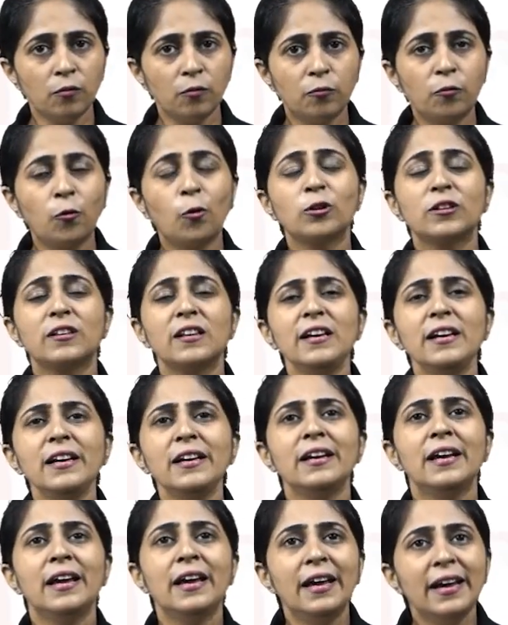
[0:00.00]
Fourthly,
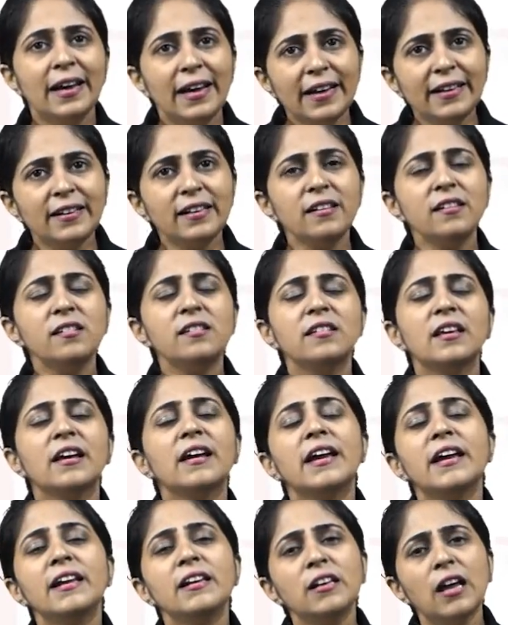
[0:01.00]
it is
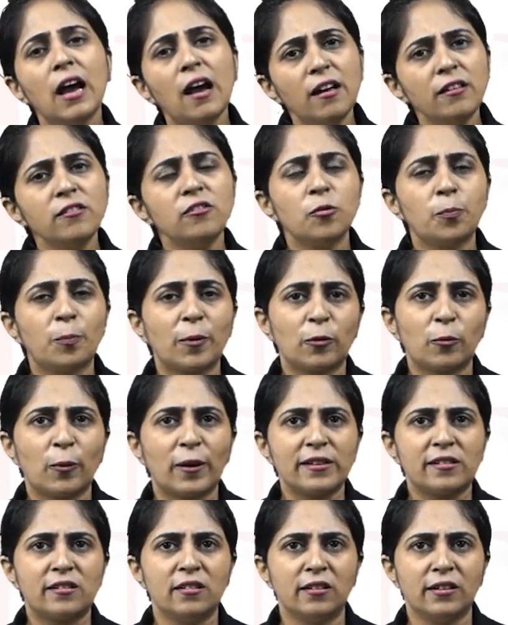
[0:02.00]
an
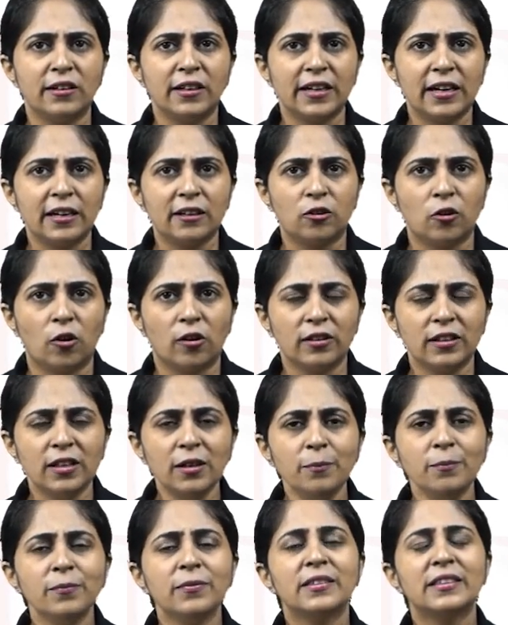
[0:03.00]
unsupervised learning algorithm.
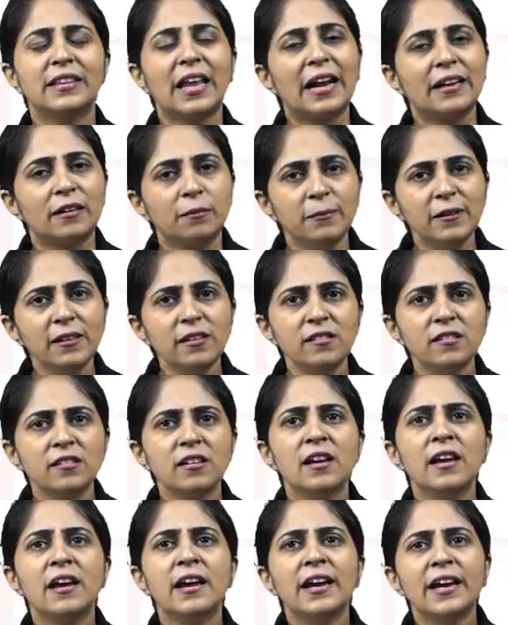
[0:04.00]
That means
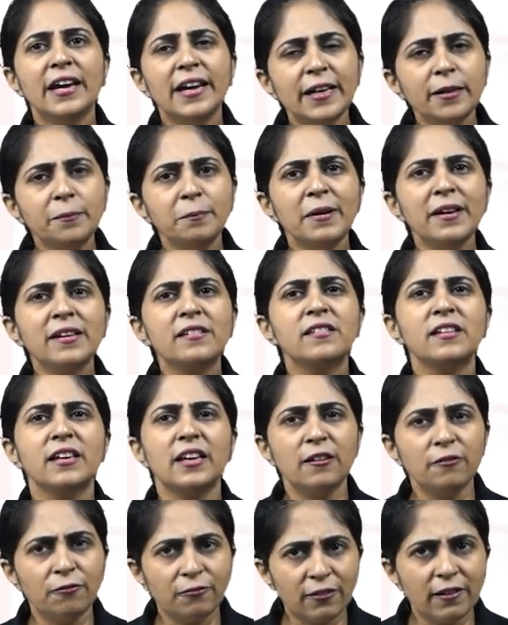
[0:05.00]
it makes
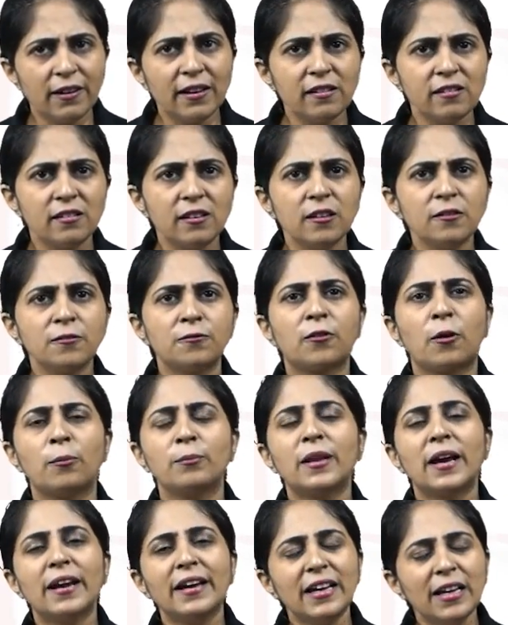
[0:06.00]
inferences from
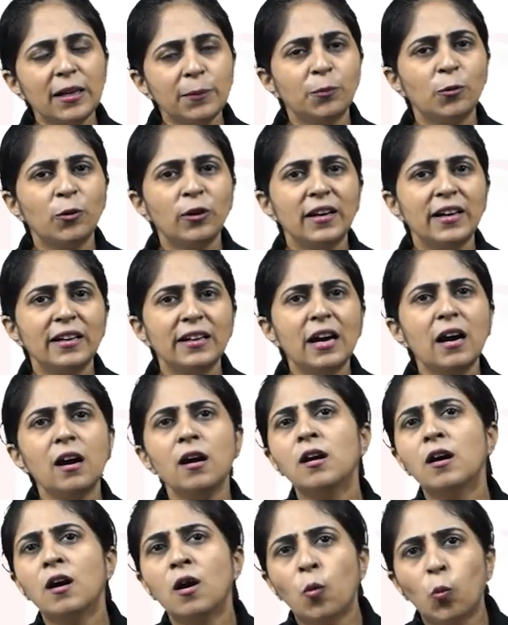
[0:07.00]
the input data
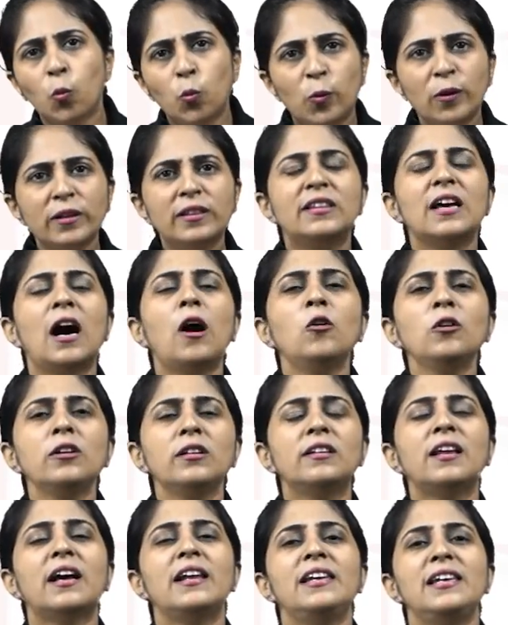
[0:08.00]

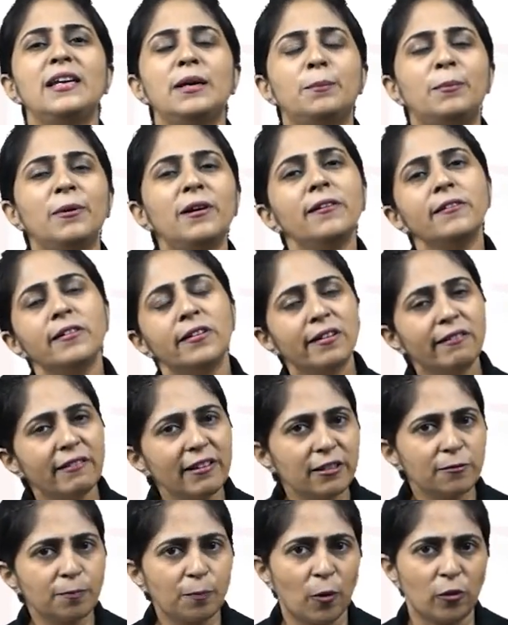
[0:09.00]
without the labeled
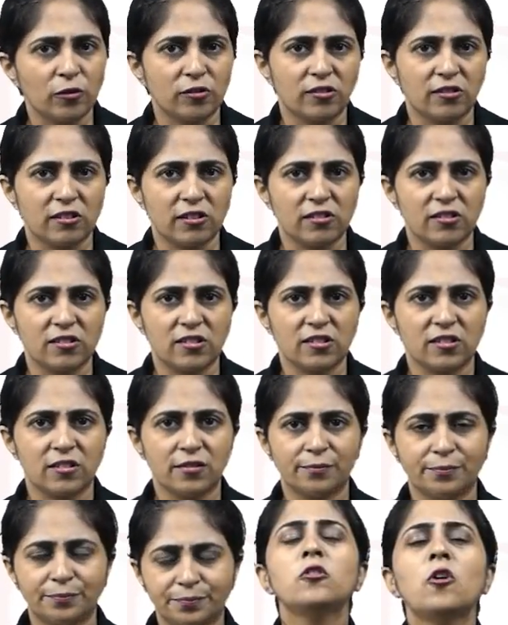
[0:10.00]
responses.
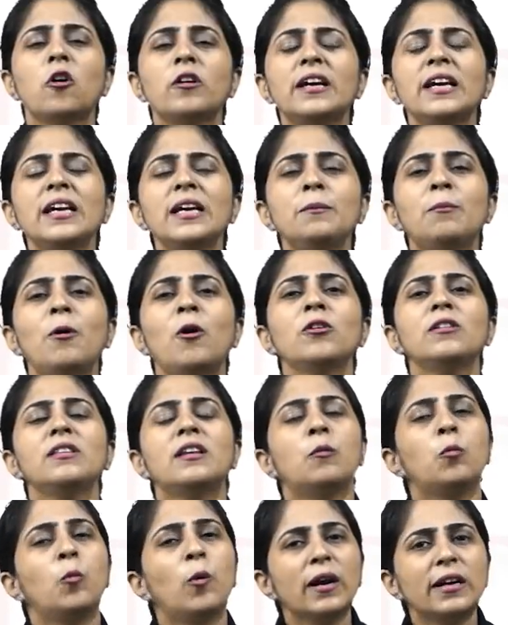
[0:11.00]
Talking about
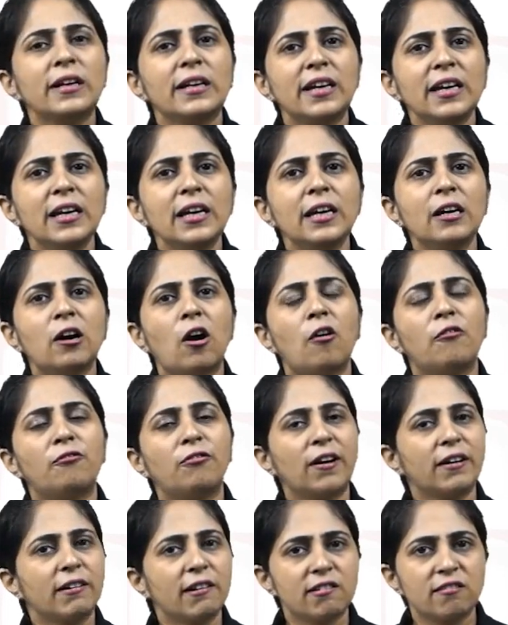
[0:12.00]
the working of
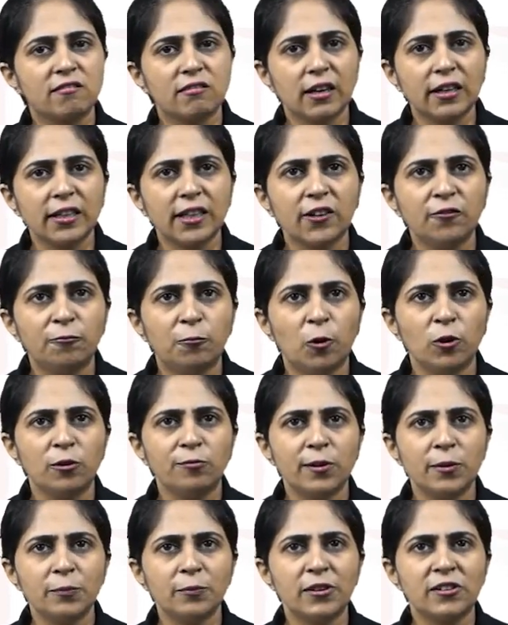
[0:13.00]
a restrictive
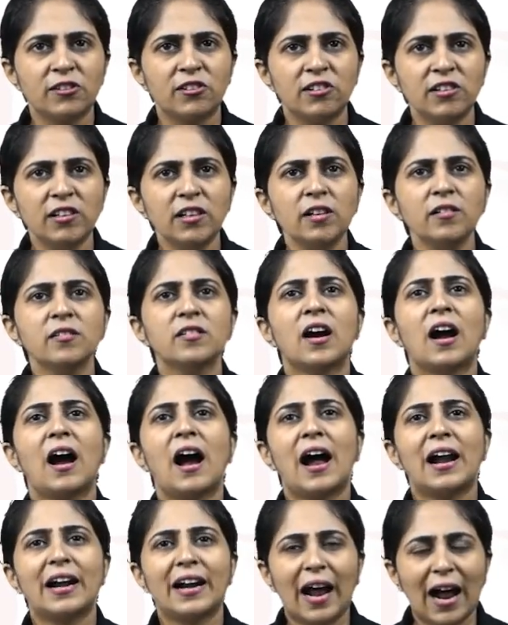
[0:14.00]
Boltzmann machine,
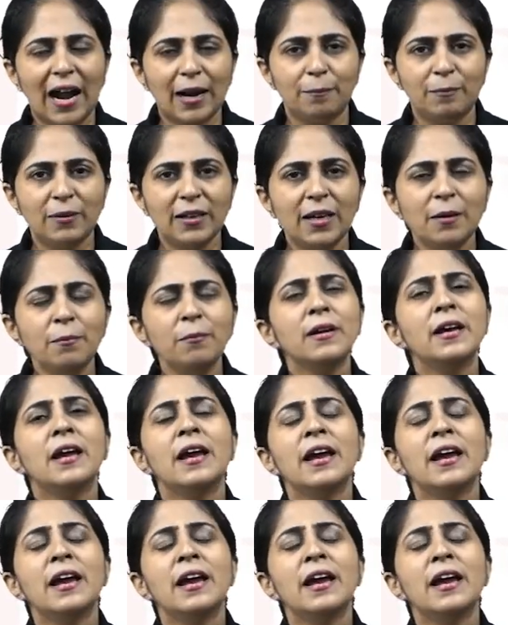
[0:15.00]
or RBM,